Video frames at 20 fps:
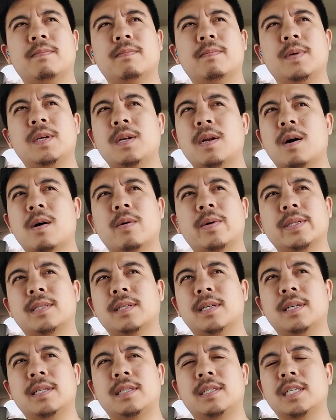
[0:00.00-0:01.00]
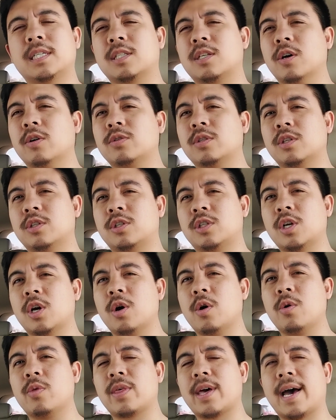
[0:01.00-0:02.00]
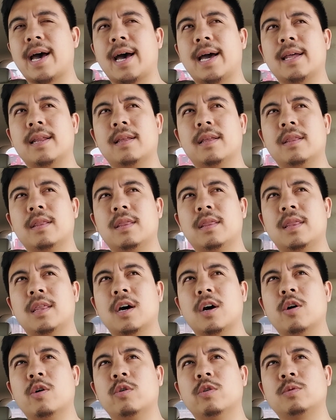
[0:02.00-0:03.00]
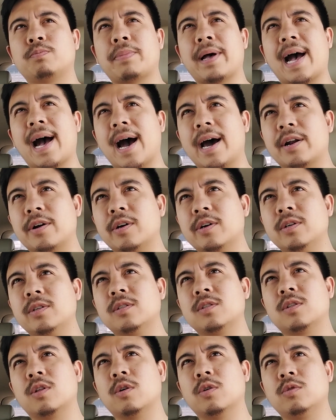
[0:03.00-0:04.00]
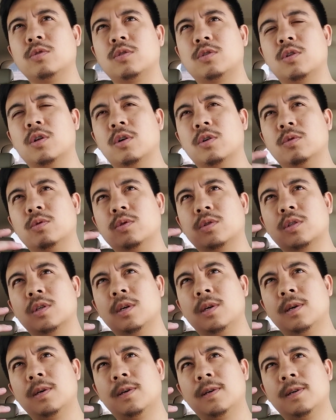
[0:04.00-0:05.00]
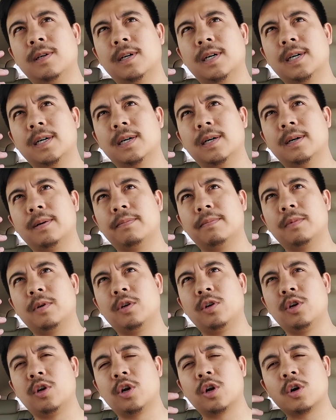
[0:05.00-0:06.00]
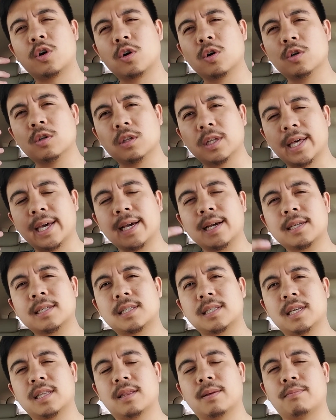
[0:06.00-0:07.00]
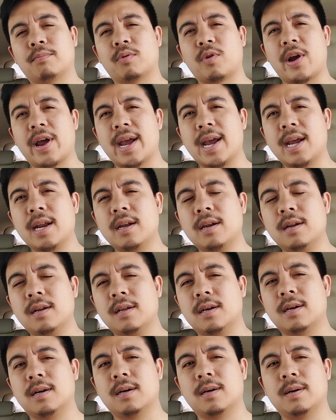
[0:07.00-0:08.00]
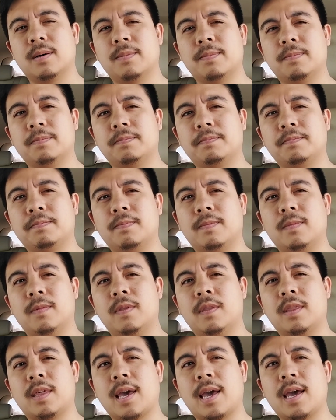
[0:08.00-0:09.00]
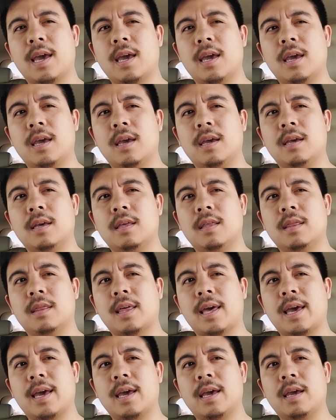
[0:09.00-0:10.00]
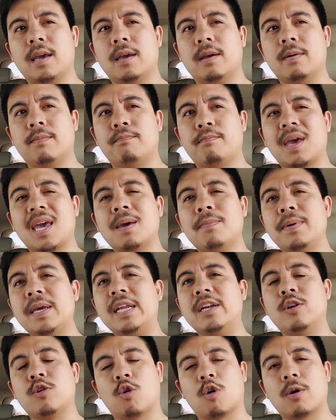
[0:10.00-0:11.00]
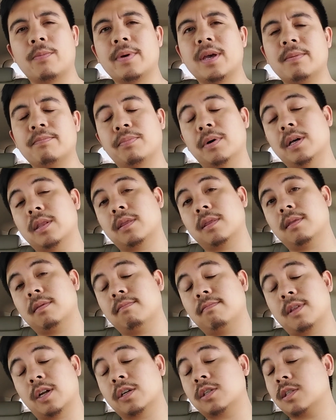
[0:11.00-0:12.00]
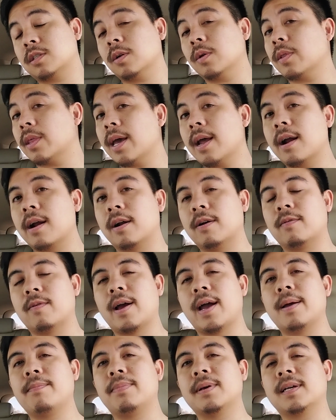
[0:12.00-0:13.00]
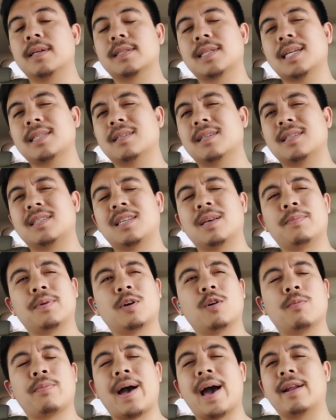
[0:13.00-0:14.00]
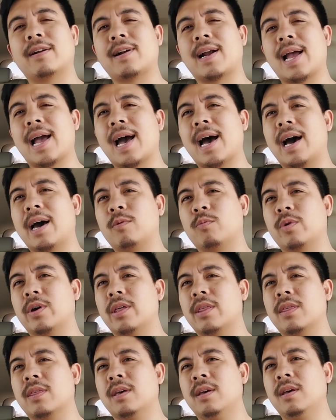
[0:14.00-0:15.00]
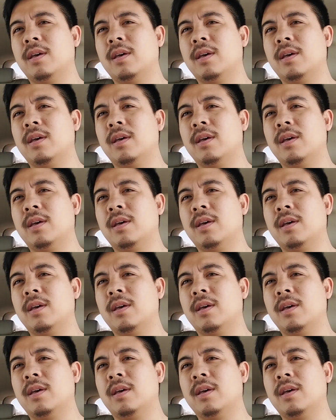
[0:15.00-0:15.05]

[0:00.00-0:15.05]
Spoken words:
it just goes to show that those patterns, those neural links in the brain, they may be dormant, but they're still there, right? Because that's a typical pattern I had with